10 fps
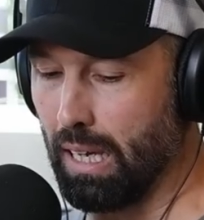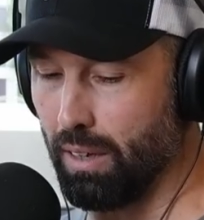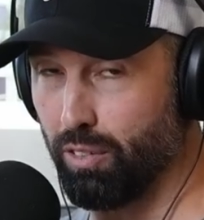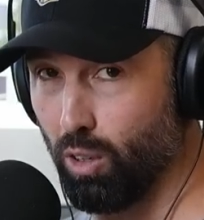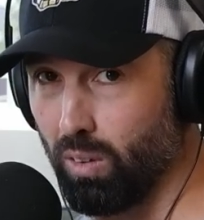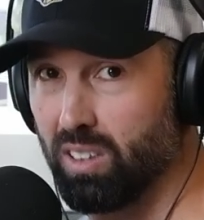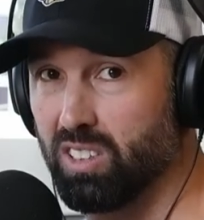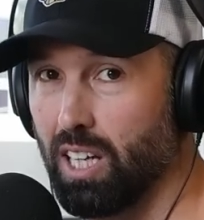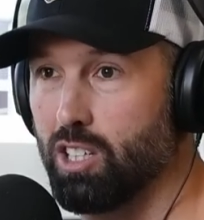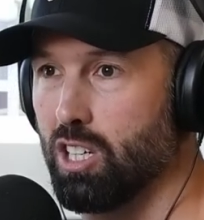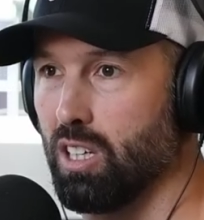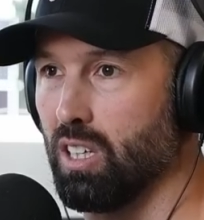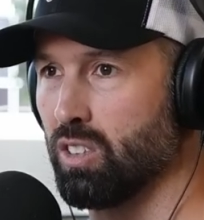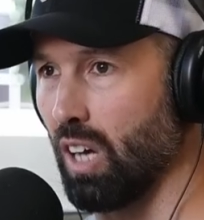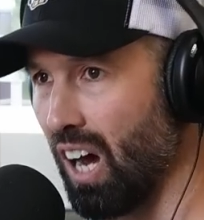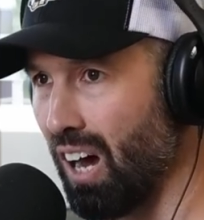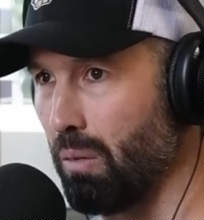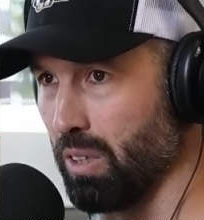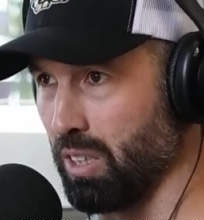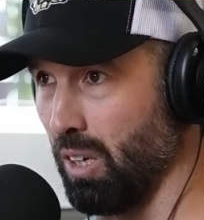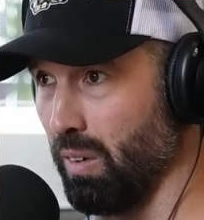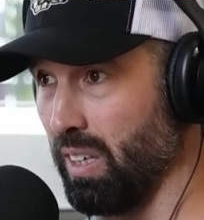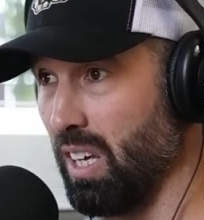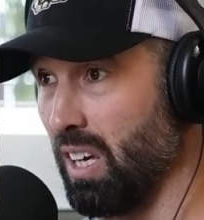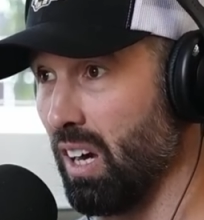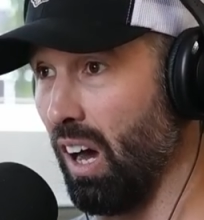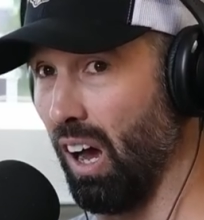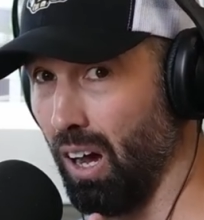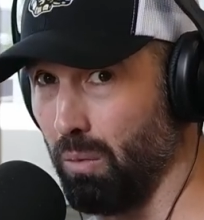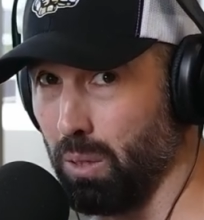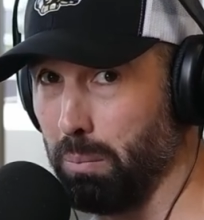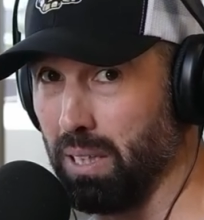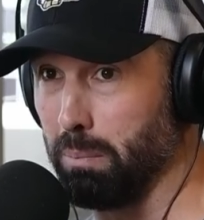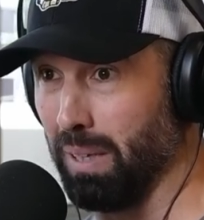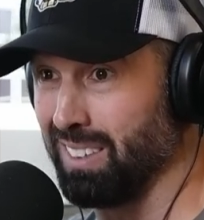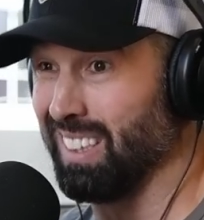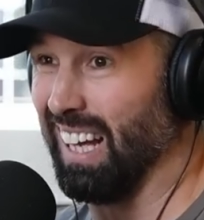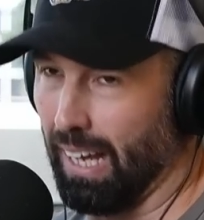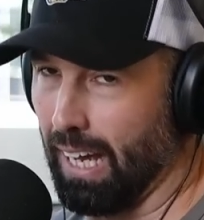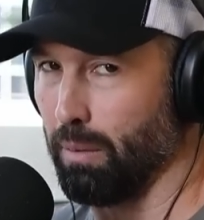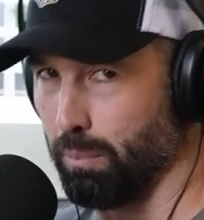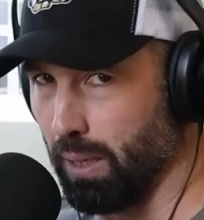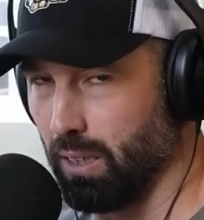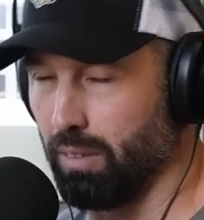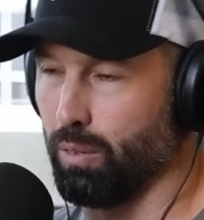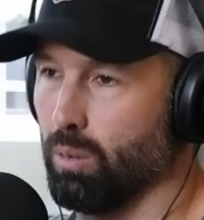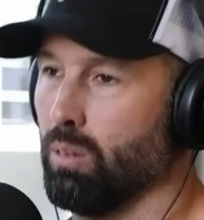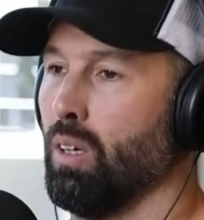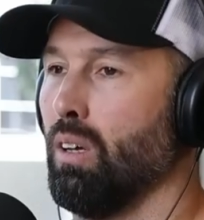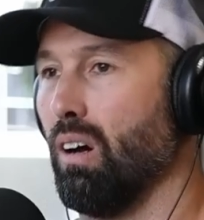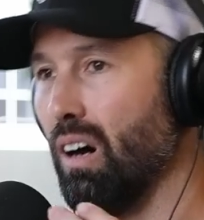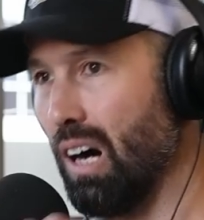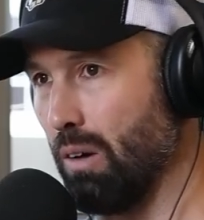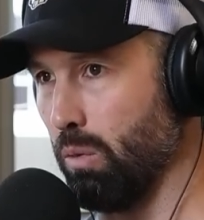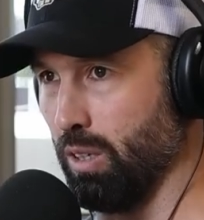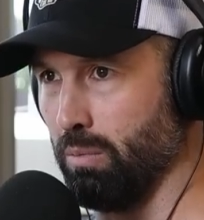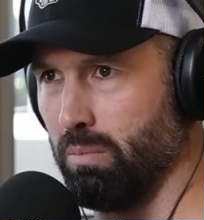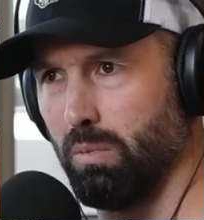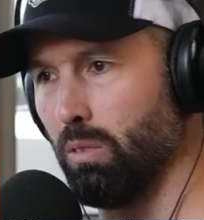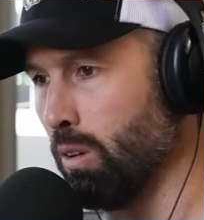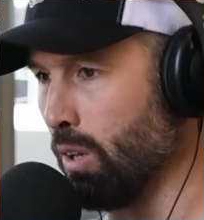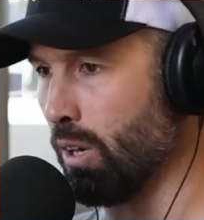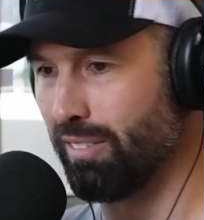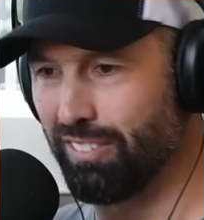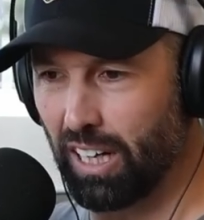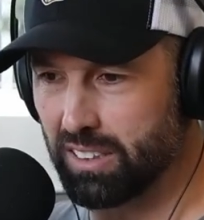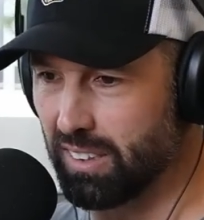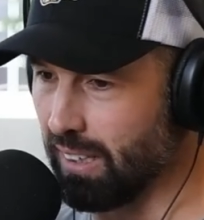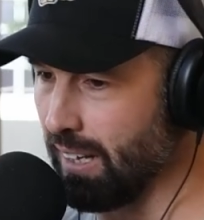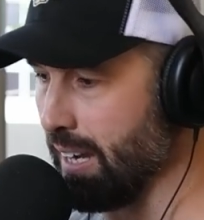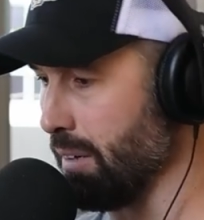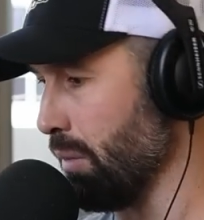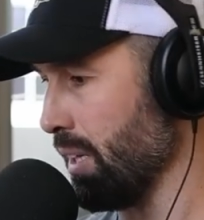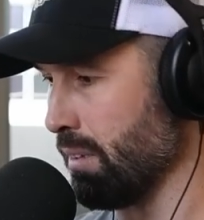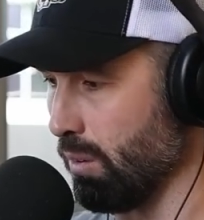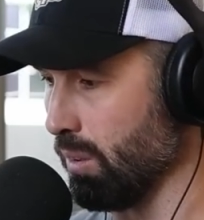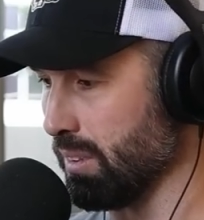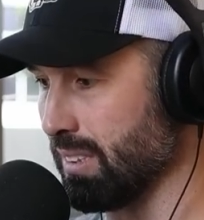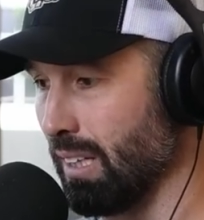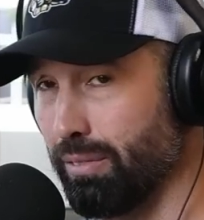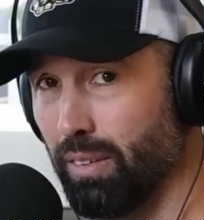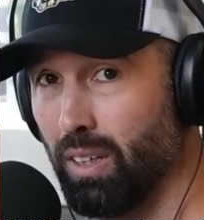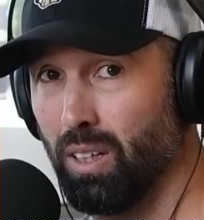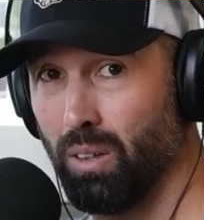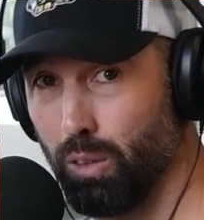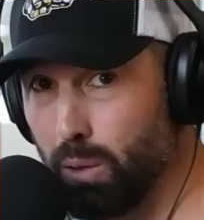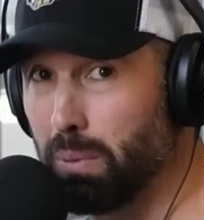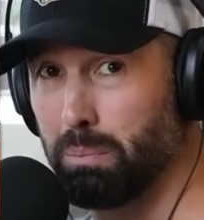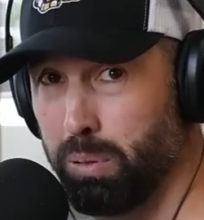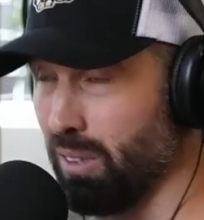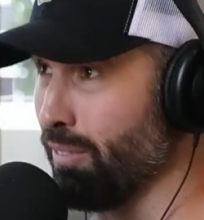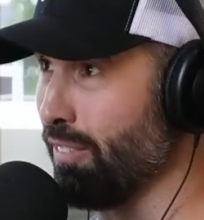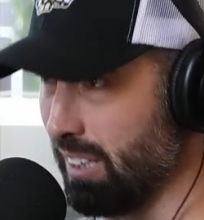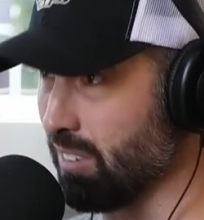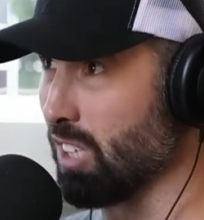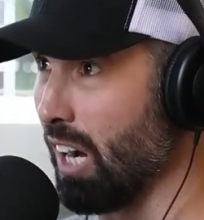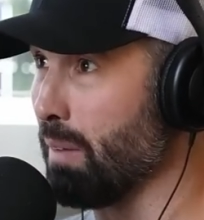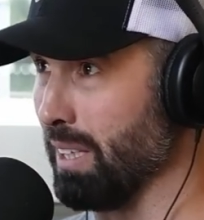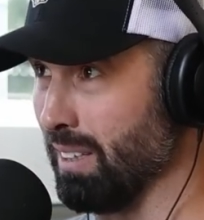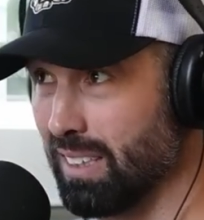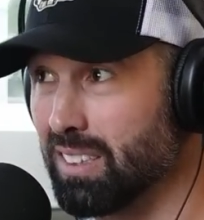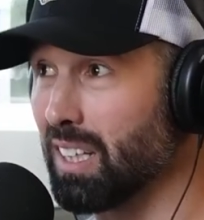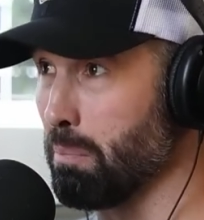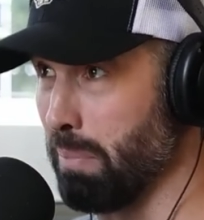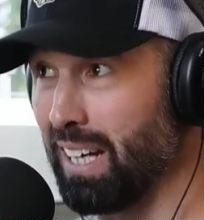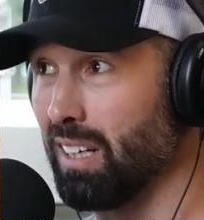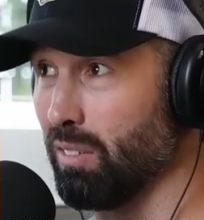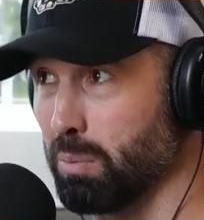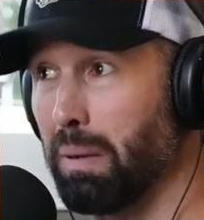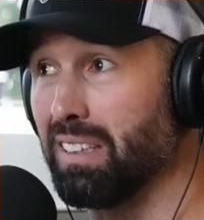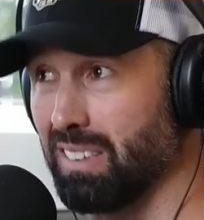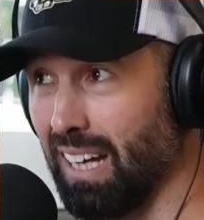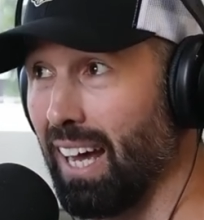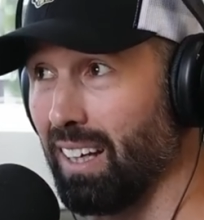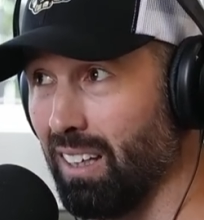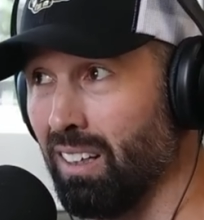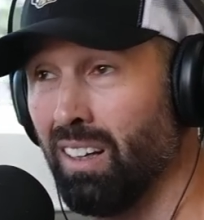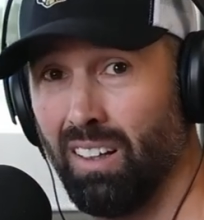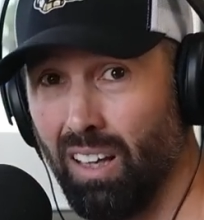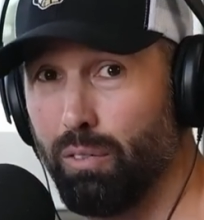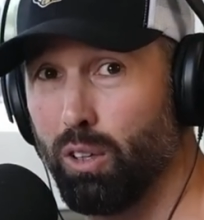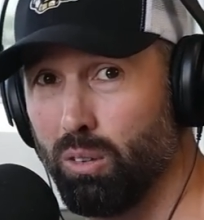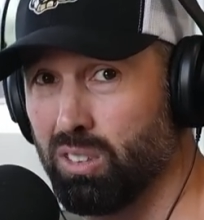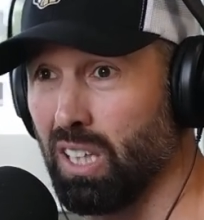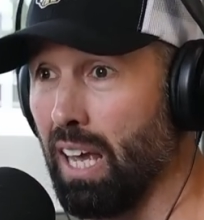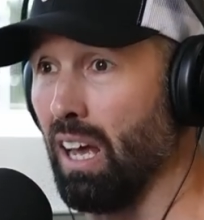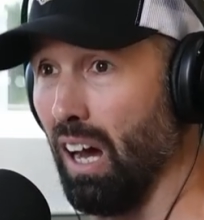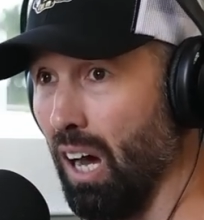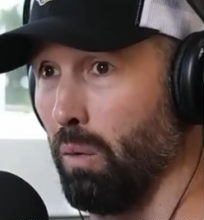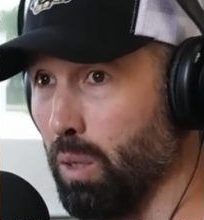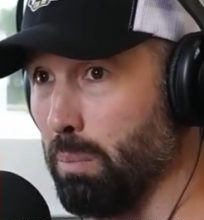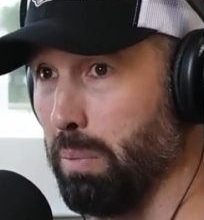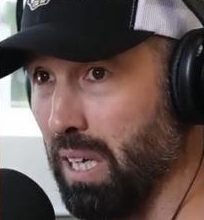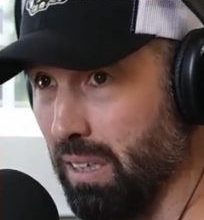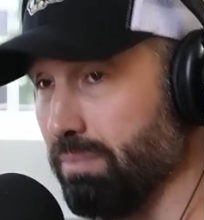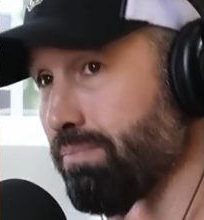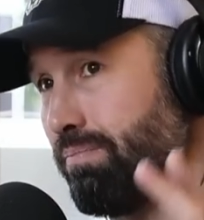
if your intention is, I want to go in here, I want to be the best at my level, I want to learn faster than anyone, all this stuff, well, you better put the fucking time in. That's a competitive space to hang in. If you say, I want to be